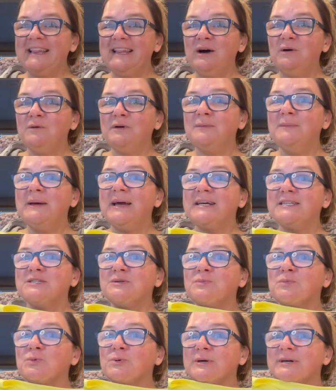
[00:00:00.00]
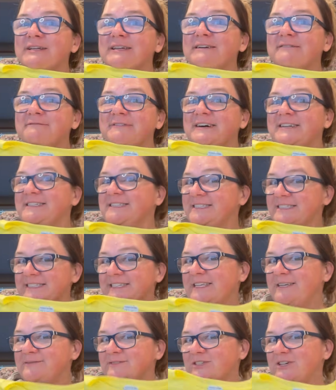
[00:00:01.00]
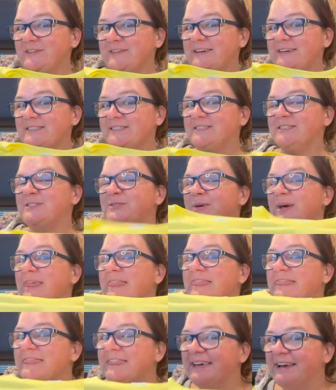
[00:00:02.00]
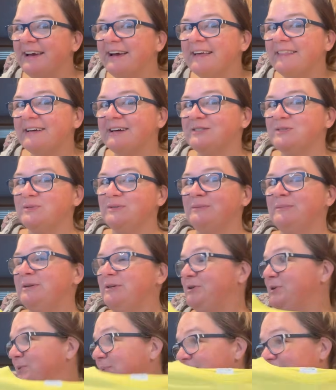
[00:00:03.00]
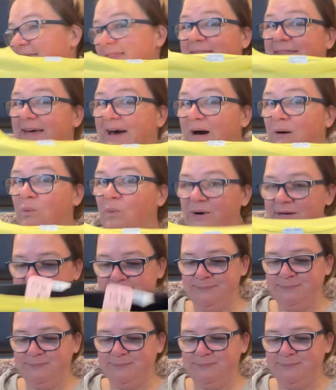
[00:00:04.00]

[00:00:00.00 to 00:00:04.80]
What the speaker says: that would make some really fun sleeves on this. So I think that's what I'm gonna do with that one.